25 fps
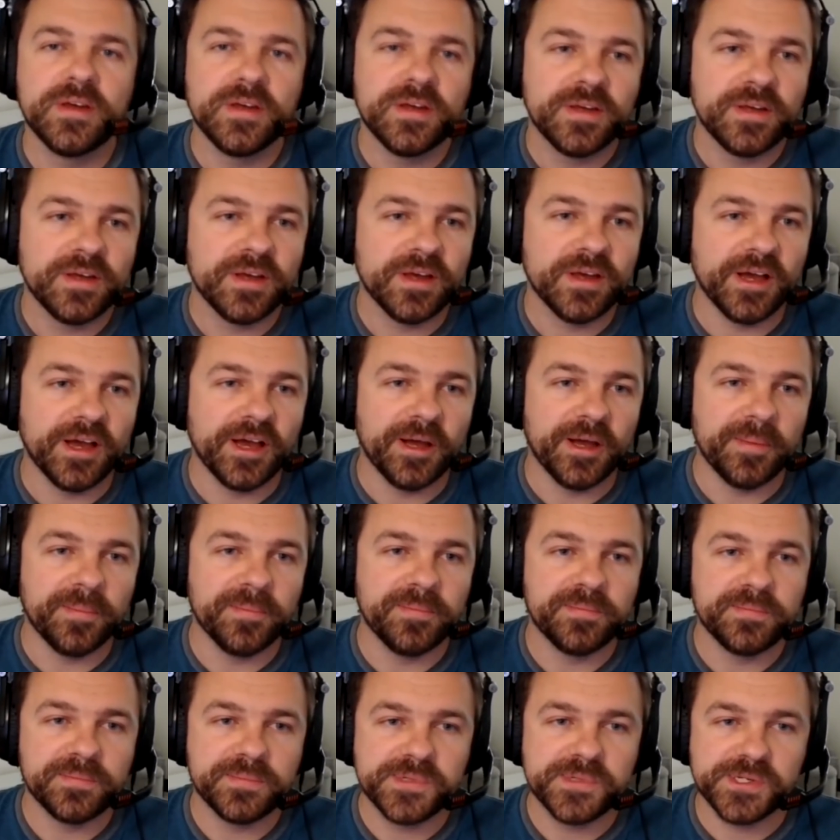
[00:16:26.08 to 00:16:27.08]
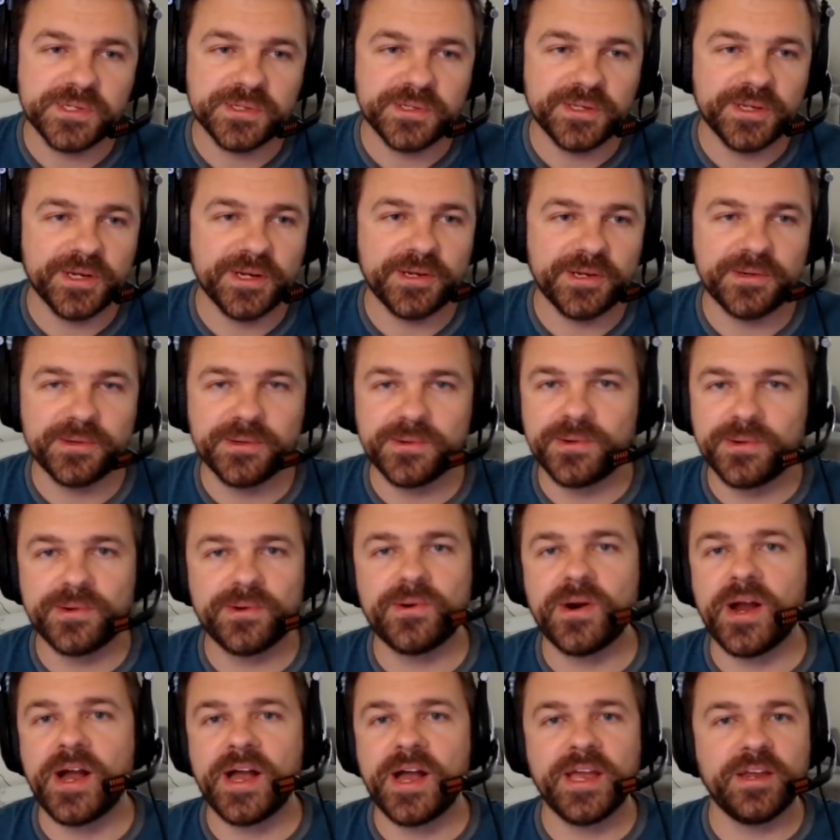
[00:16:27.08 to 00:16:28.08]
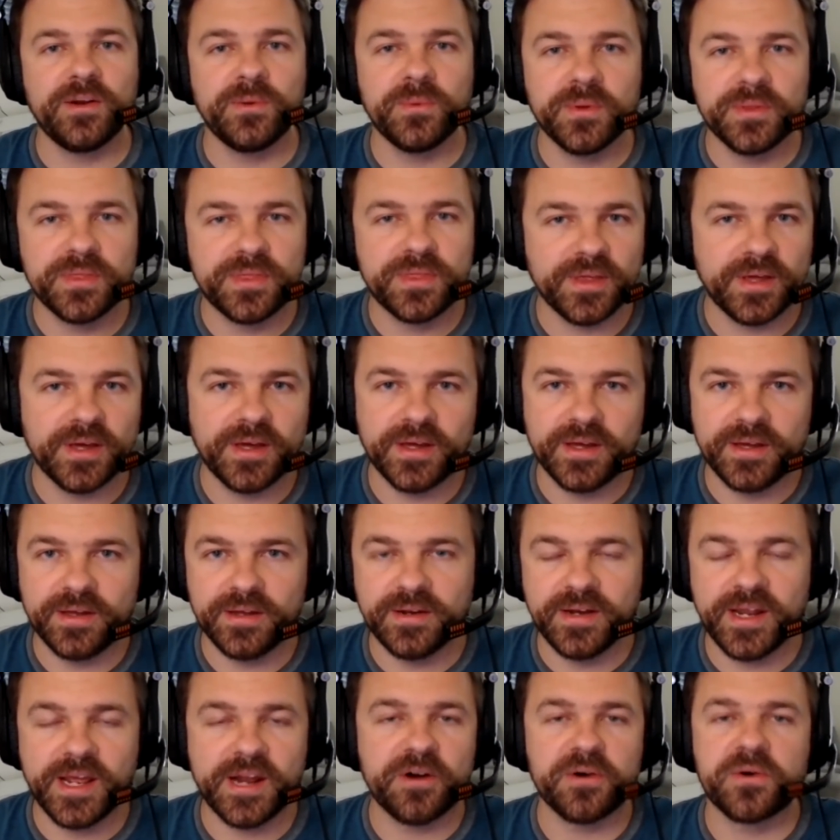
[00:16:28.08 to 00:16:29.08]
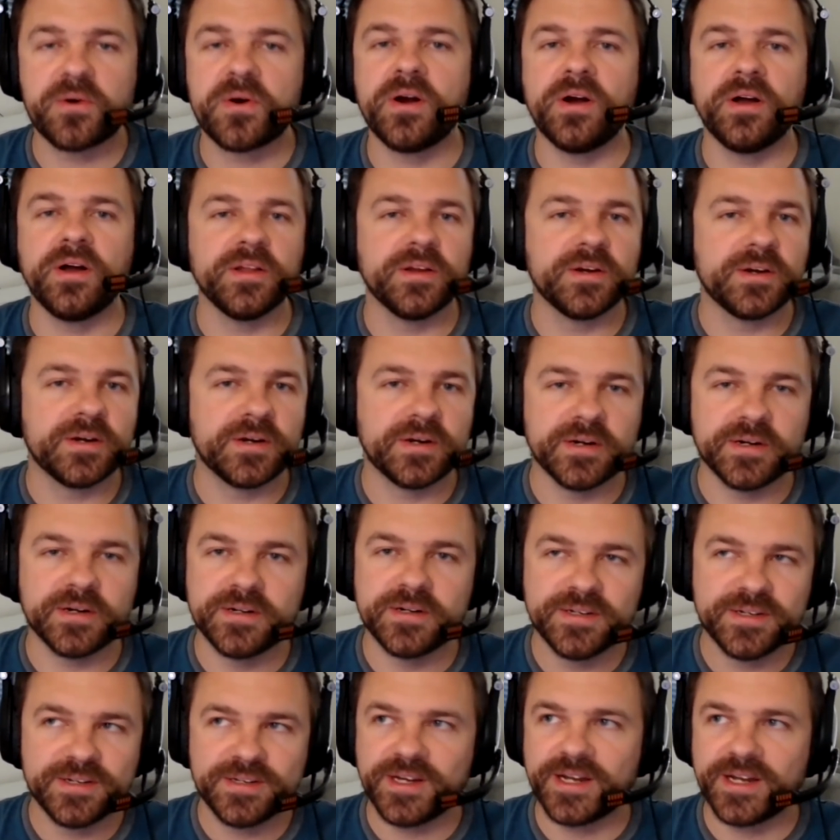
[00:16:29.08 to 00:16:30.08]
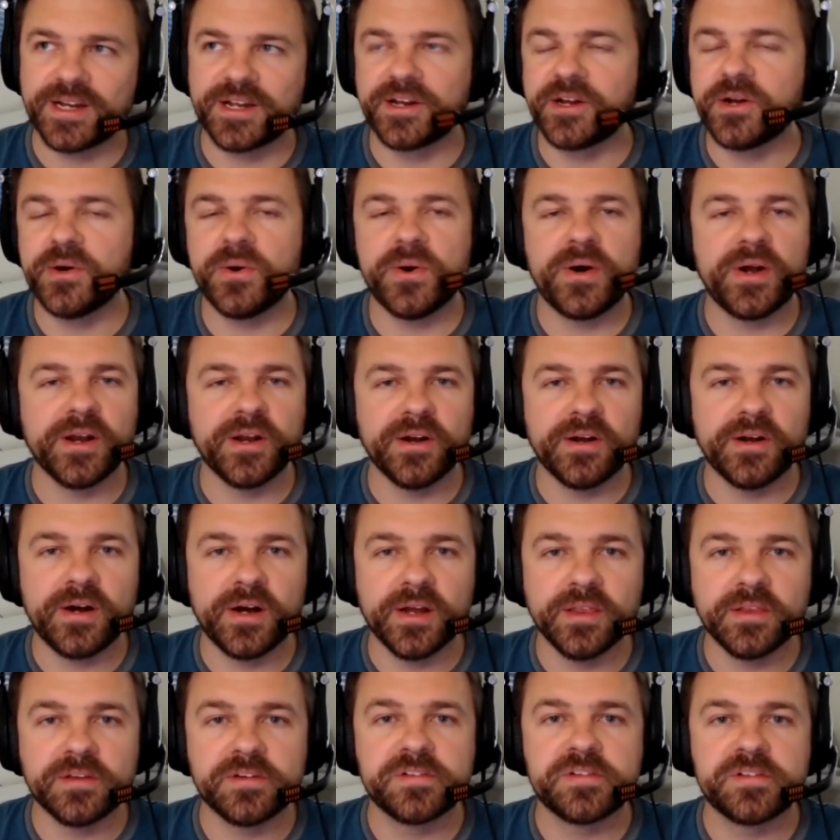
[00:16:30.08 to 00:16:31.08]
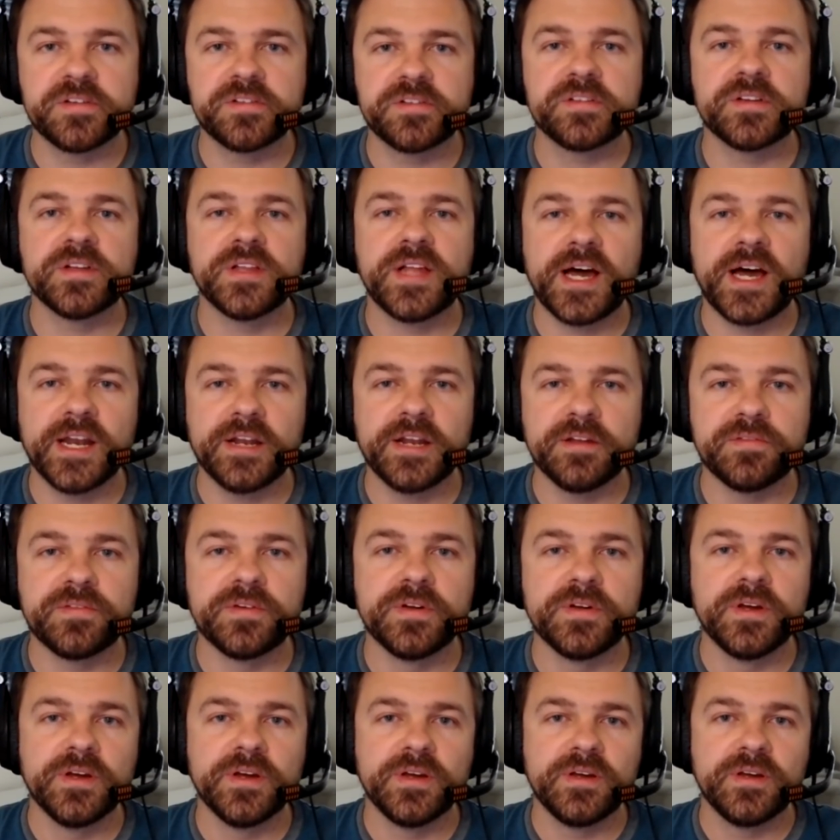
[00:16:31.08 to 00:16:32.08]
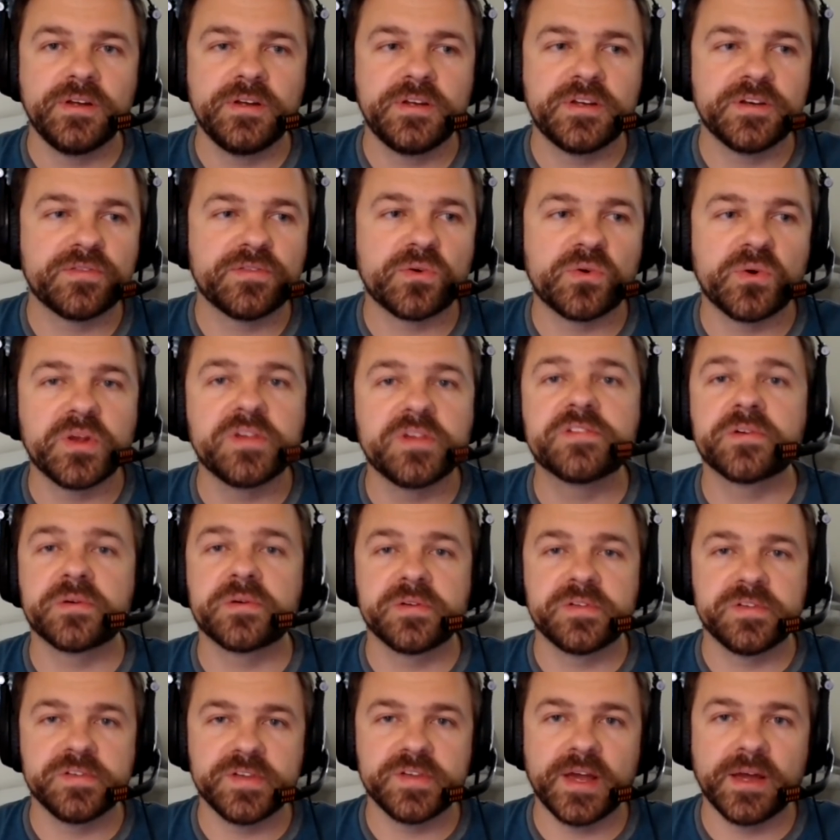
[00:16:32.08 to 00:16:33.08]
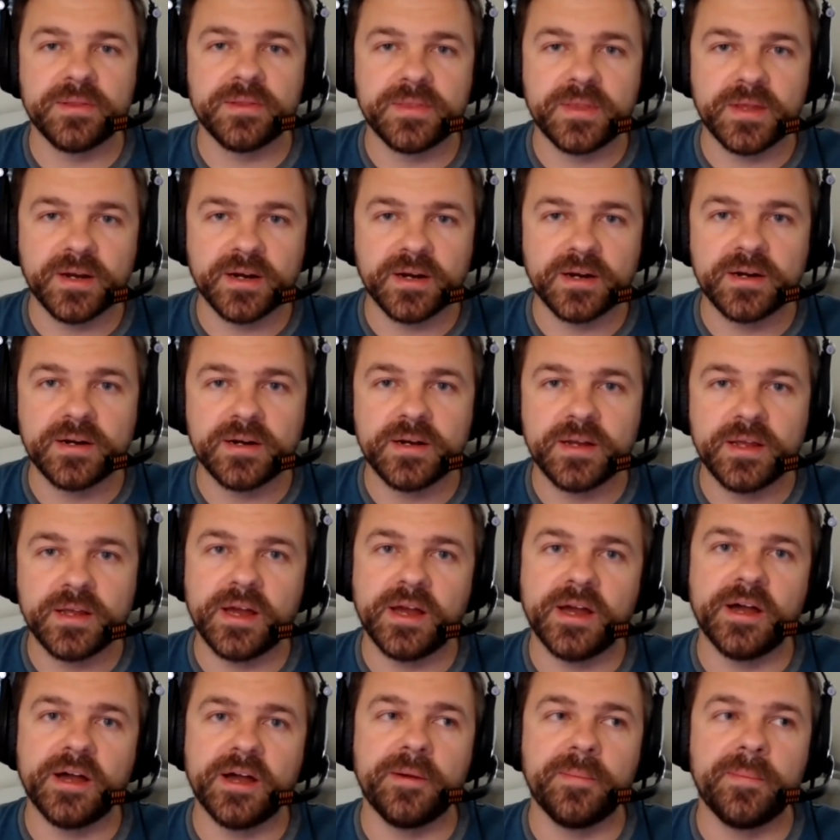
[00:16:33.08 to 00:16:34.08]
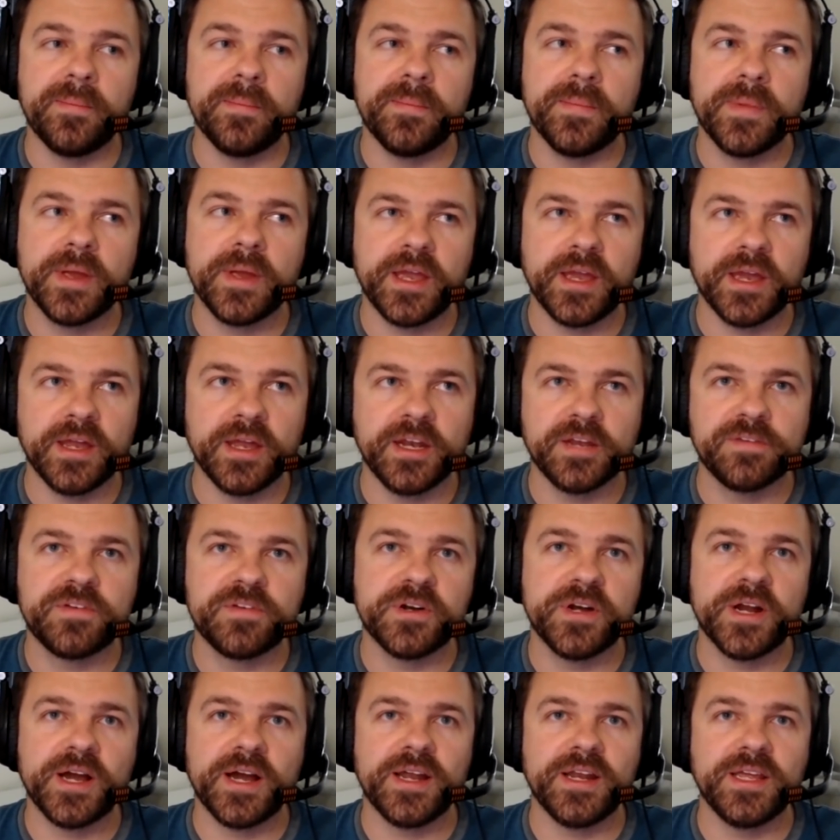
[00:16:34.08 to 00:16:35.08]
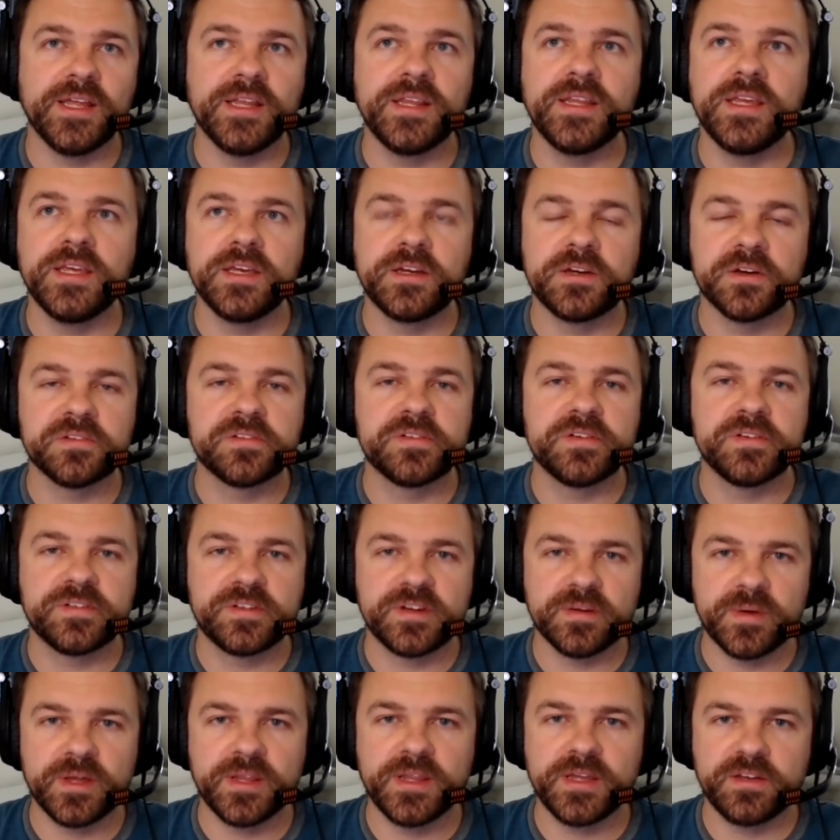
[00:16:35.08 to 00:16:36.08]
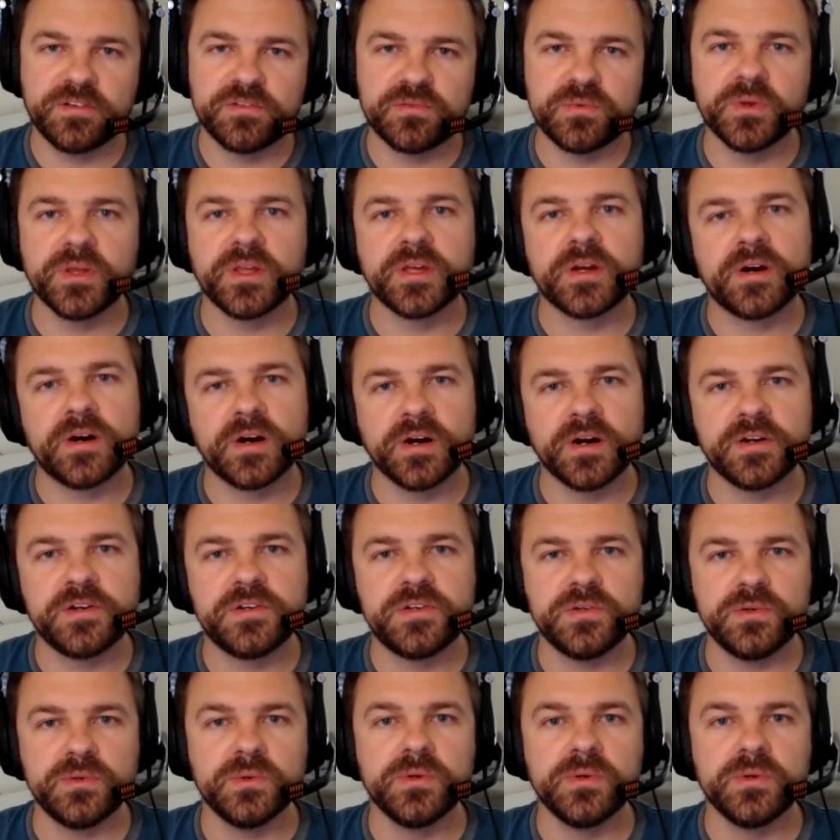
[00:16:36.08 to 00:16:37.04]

to Ryan with Nano Crawler, or I could go on and on. There's just a lot of different resources out there, and if you're not in the ecosystem, I think it's really hard to